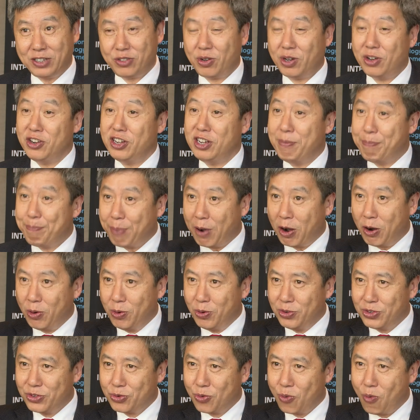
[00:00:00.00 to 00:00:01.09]
is trying to
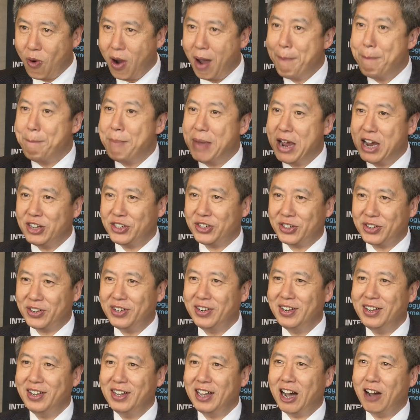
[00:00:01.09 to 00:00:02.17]
impose one measure
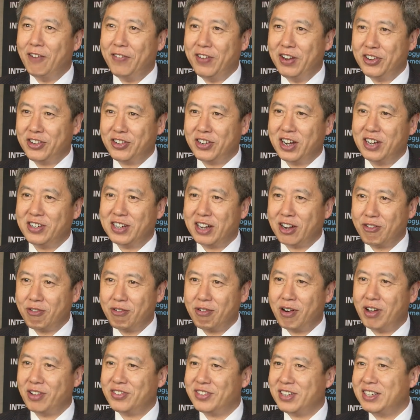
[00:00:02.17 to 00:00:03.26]
of education
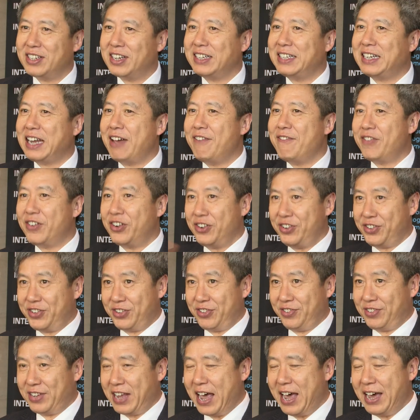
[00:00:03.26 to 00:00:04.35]
across such a diverse
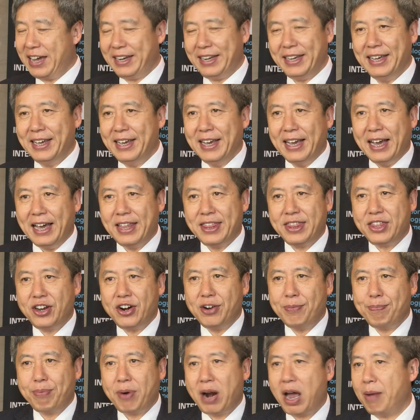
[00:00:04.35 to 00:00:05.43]
society. And
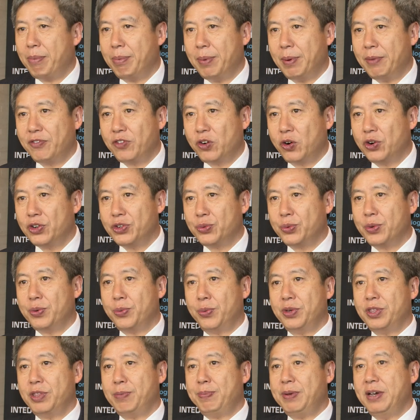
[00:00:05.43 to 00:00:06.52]
third problem, of course,
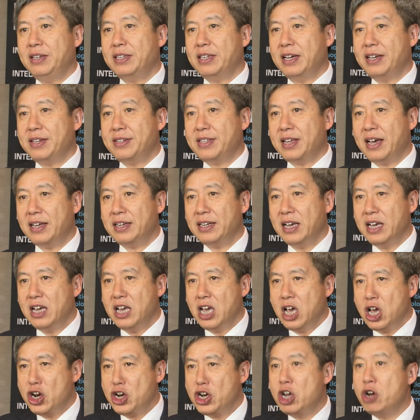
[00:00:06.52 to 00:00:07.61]
with PISA is that
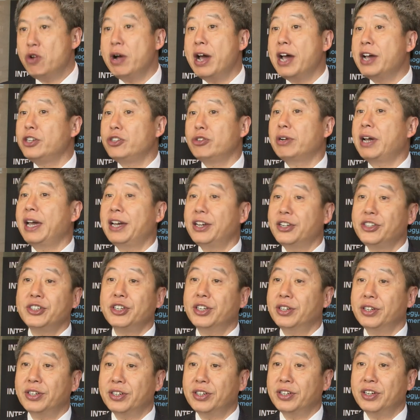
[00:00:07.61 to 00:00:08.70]
no
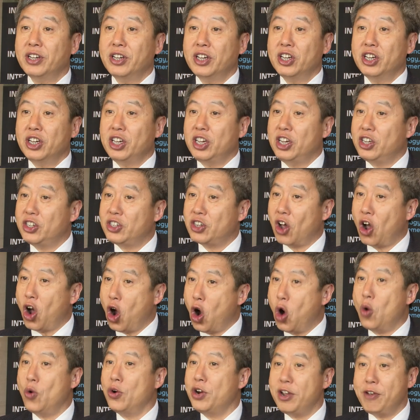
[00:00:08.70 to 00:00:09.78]
education is
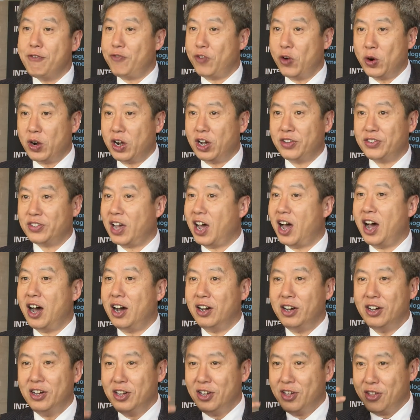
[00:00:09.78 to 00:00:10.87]
only focused
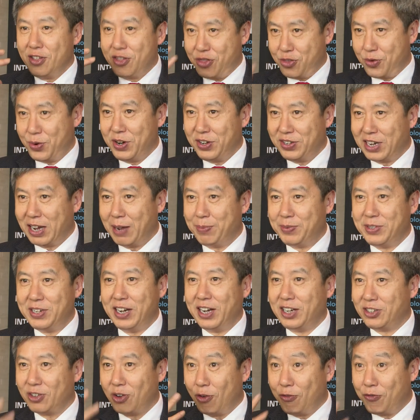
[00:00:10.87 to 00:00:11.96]
on three
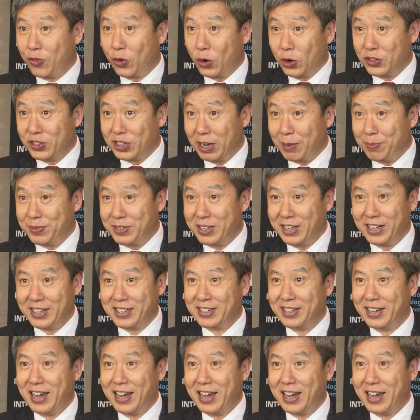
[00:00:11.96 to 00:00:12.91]
subjects or four subjects